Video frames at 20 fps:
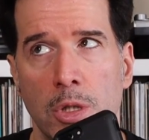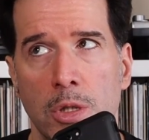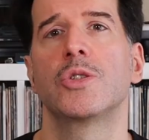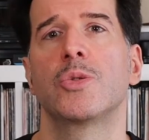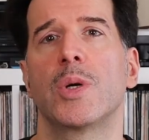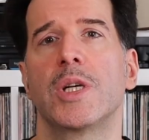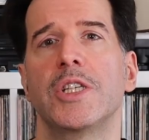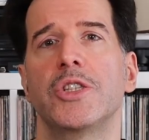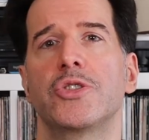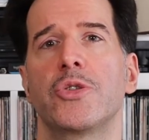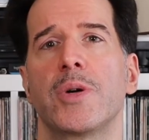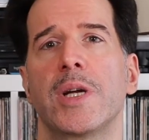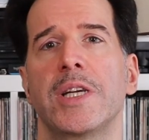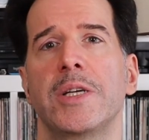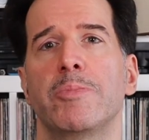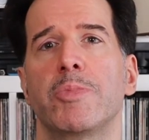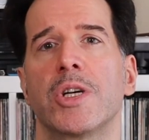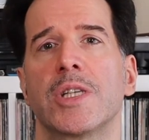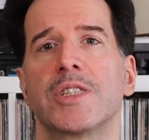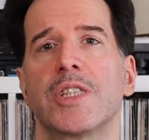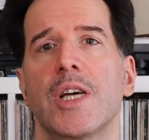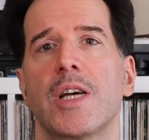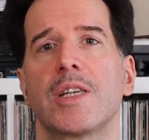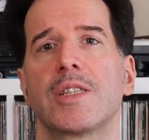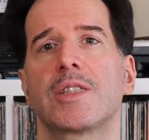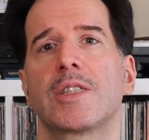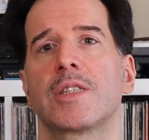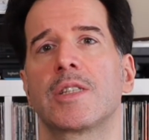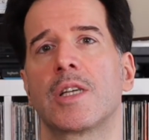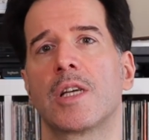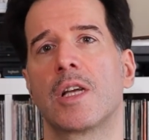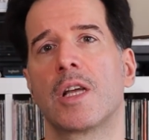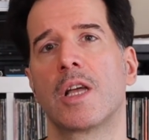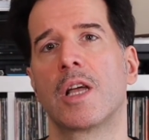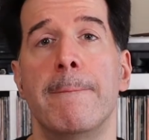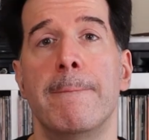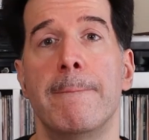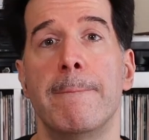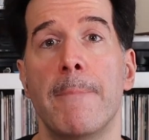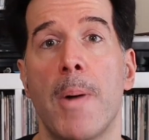2020 brings us
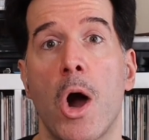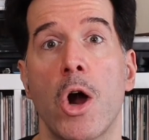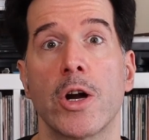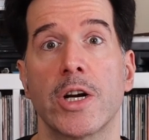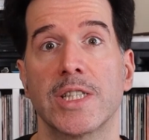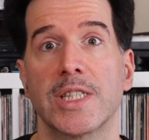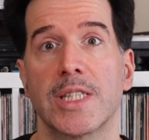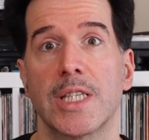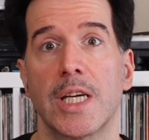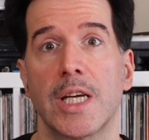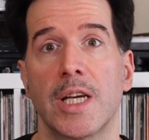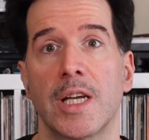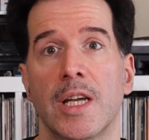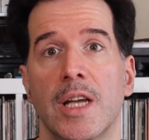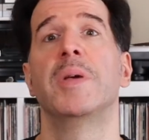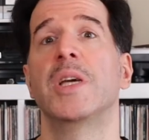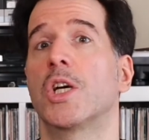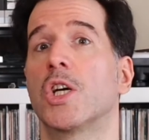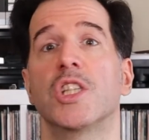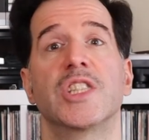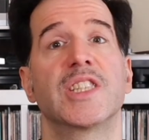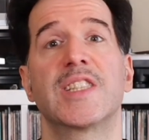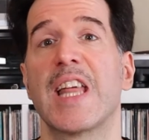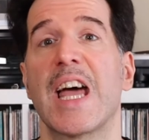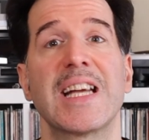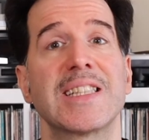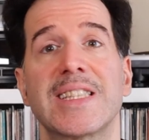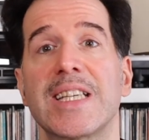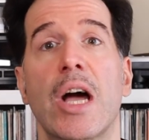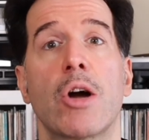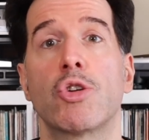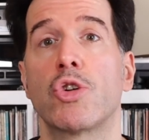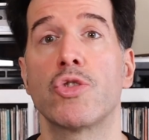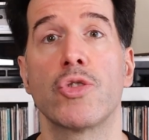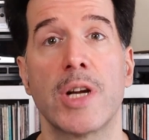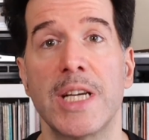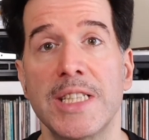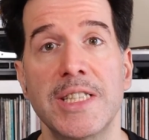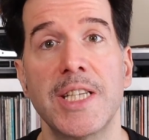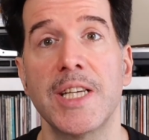Morrissey, because that's how
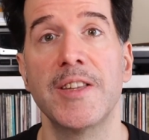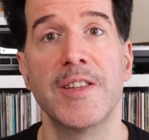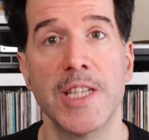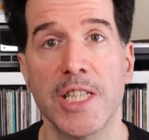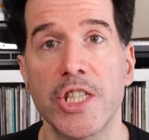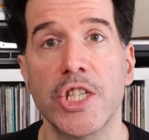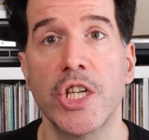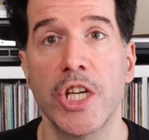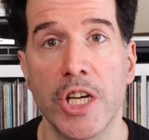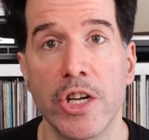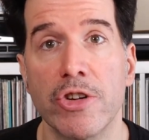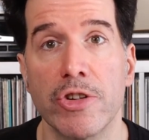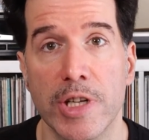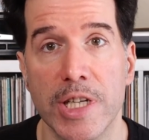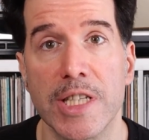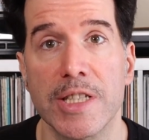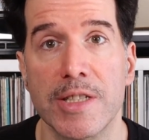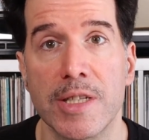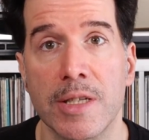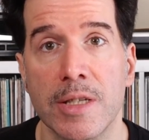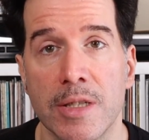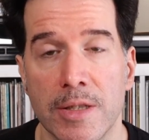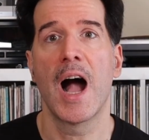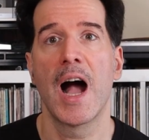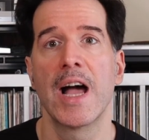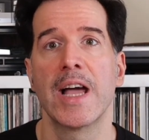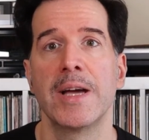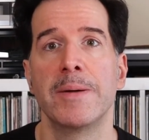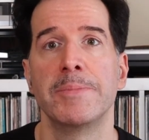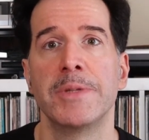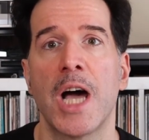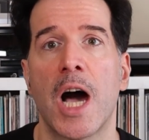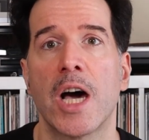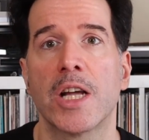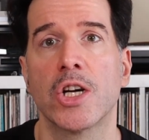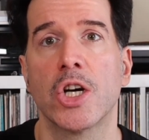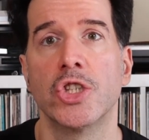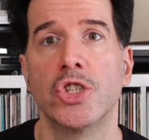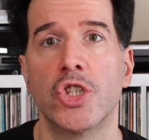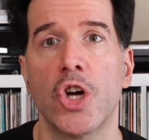crazy this year is. I am
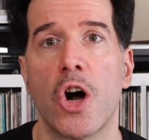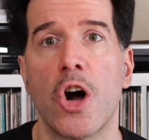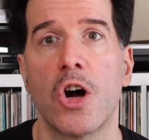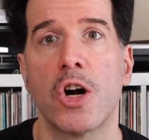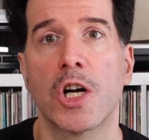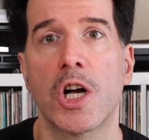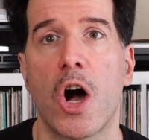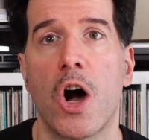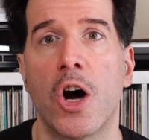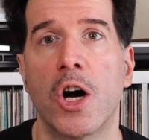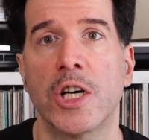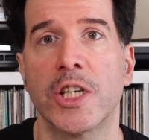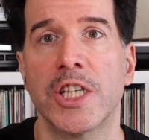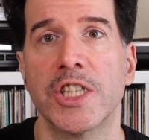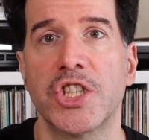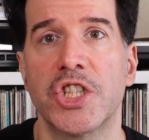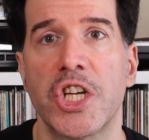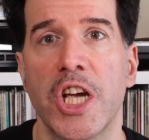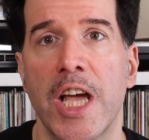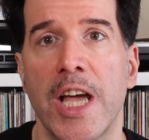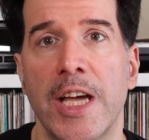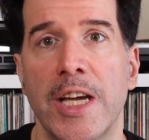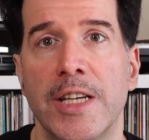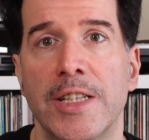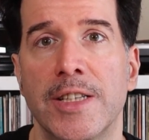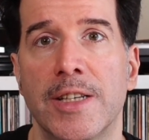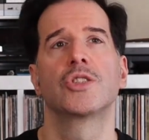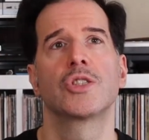not a dog on a chain.